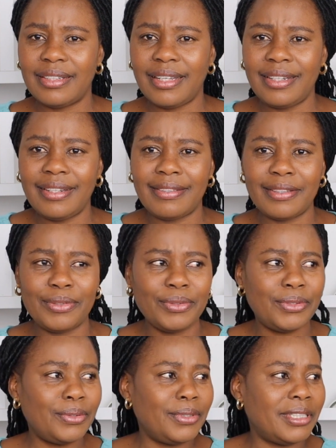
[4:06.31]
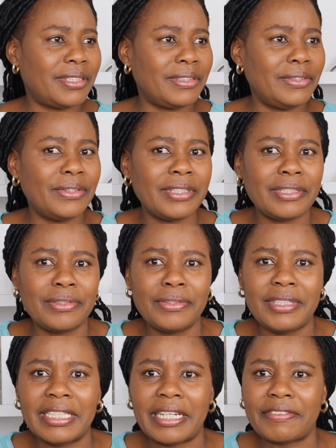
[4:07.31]
Anything you do is not
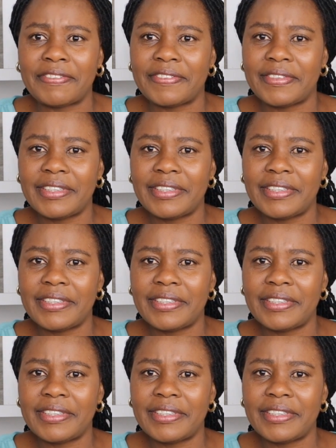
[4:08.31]
good enough.